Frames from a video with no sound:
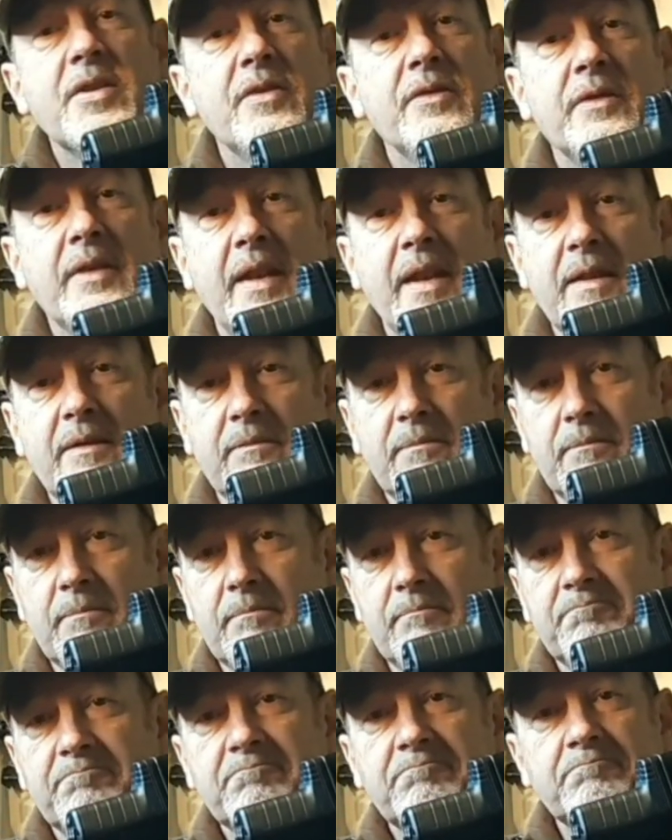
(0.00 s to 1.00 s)
on there
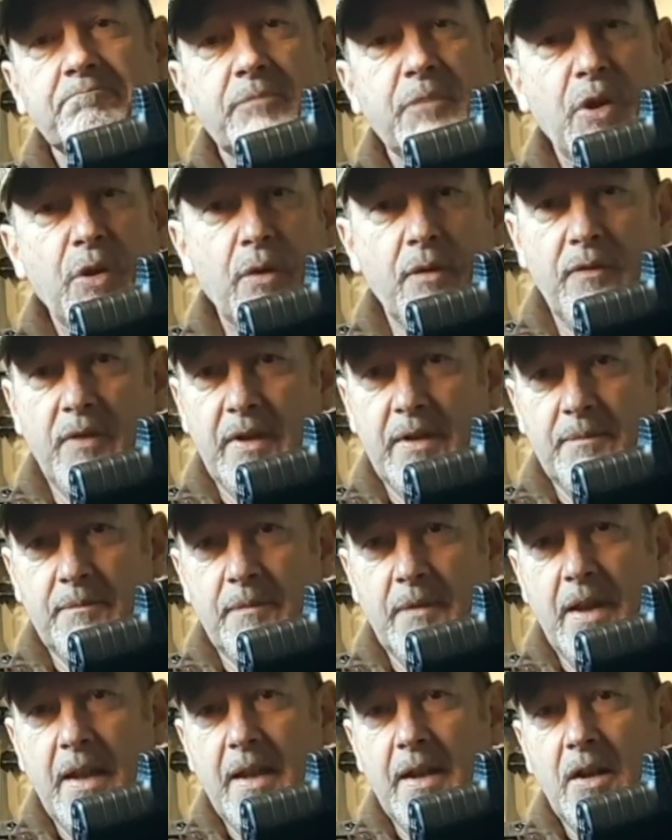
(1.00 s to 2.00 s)
beautifully,
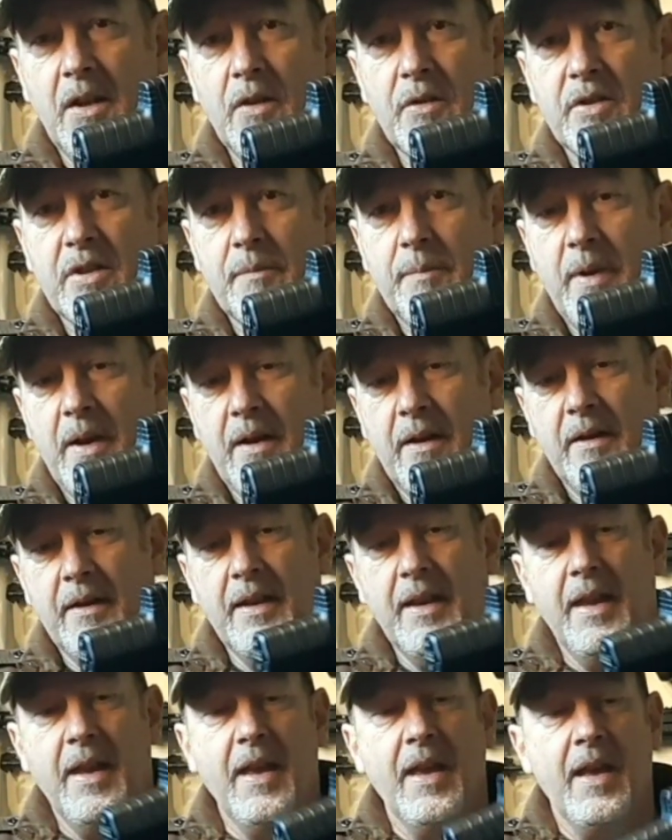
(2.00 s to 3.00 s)
looks the part.
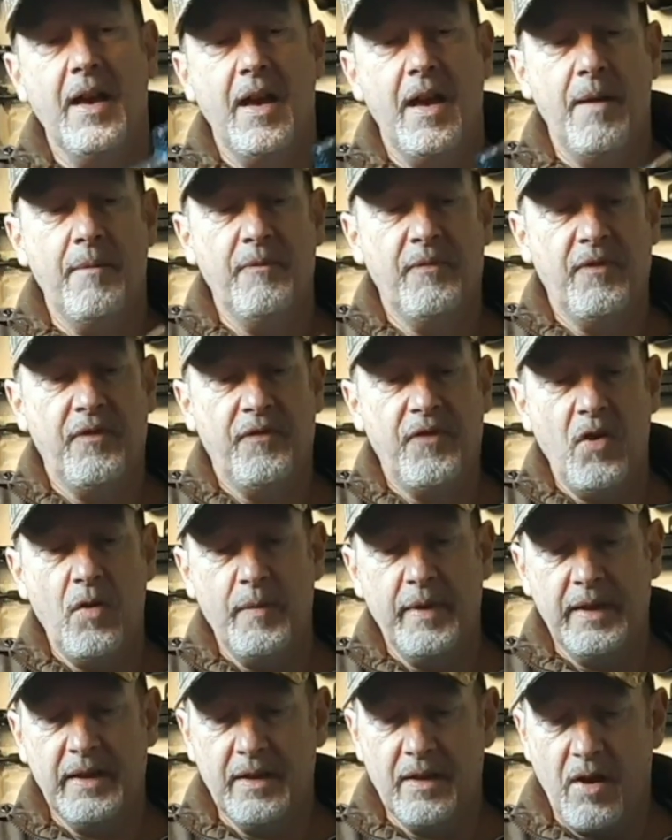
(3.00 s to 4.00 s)
For
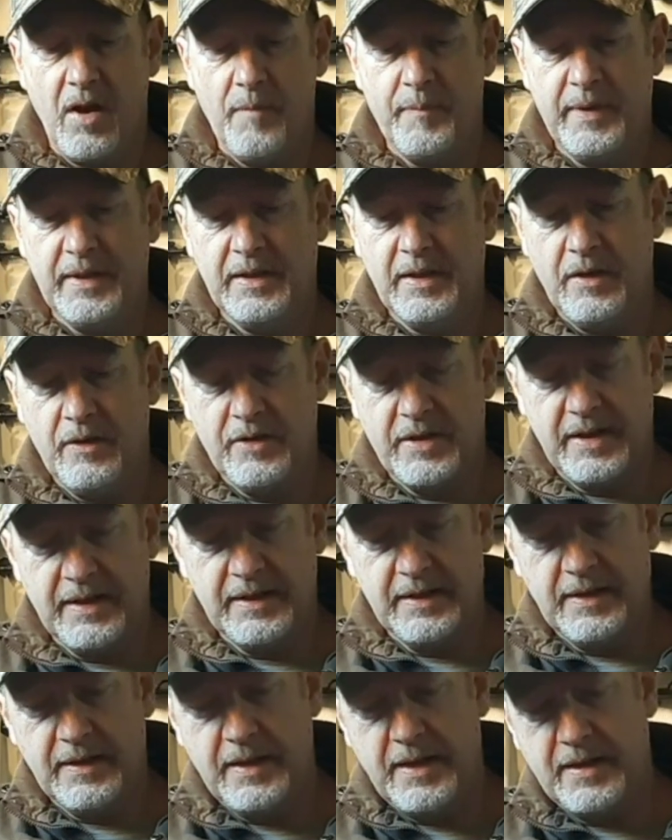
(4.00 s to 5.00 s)
filming I've been
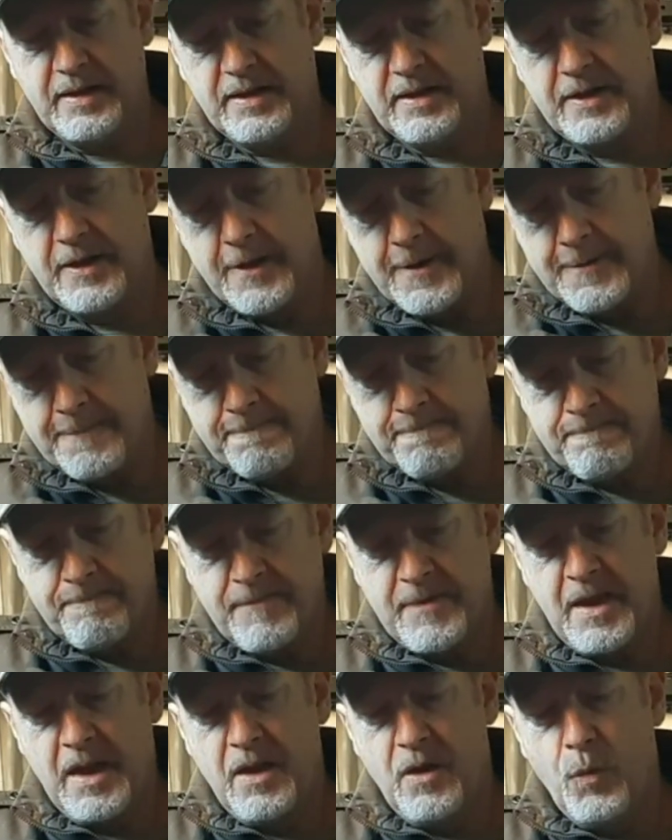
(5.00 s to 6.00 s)
using this
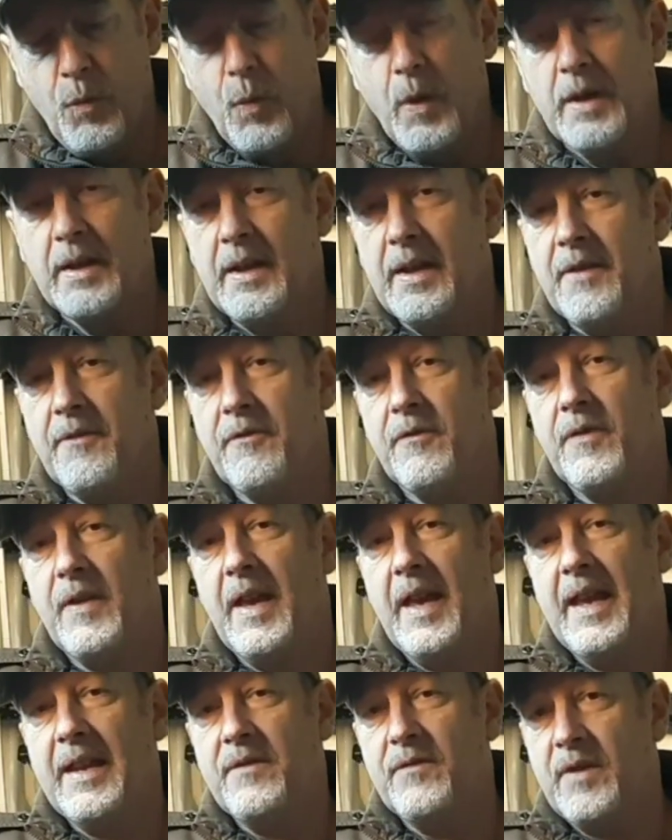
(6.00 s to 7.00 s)
one leaf
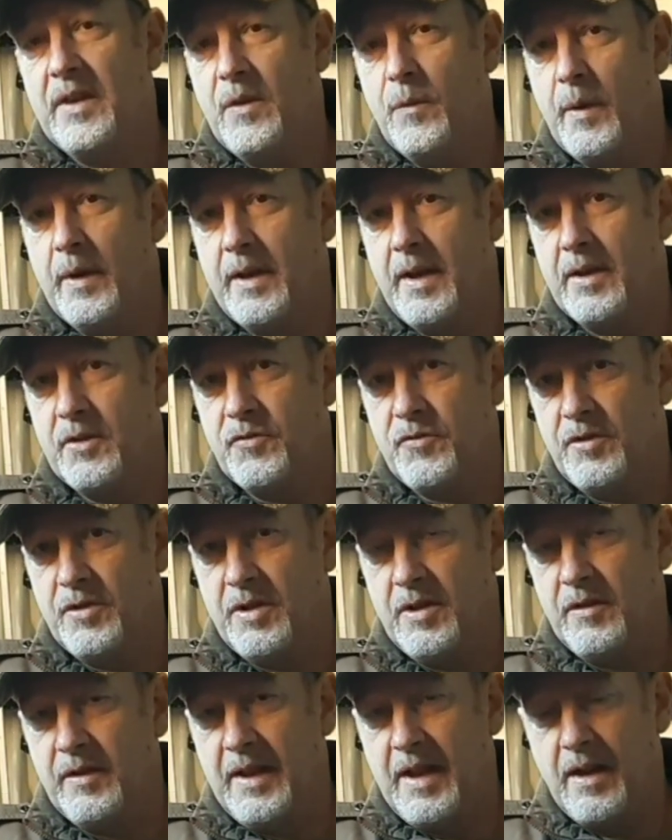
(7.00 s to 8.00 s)
NV100
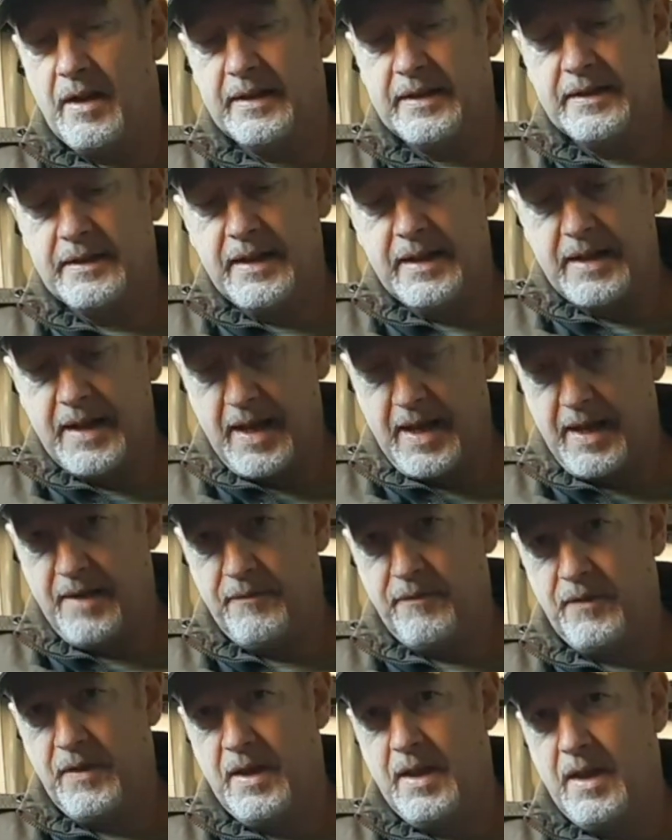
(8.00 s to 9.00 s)
unit. I did
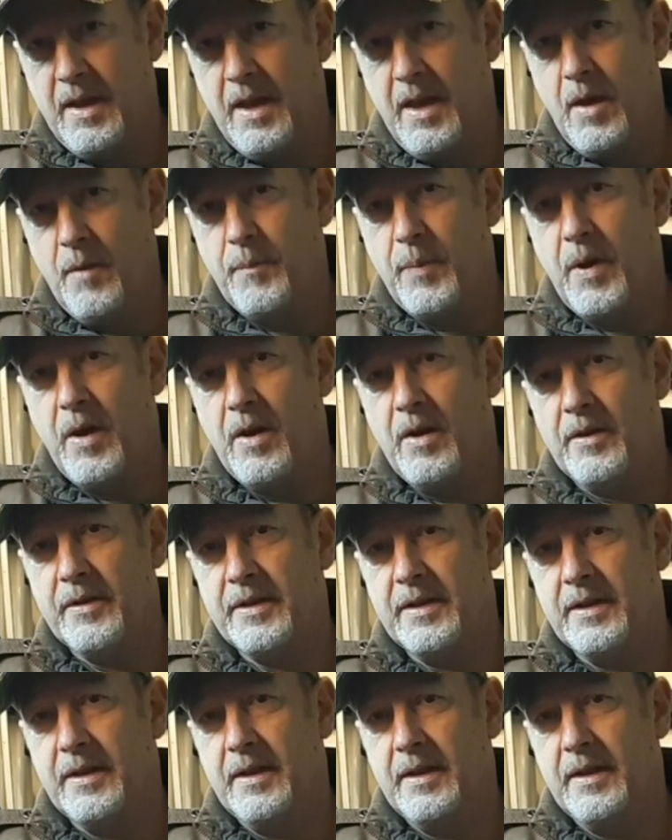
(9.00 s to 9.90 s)
have Pard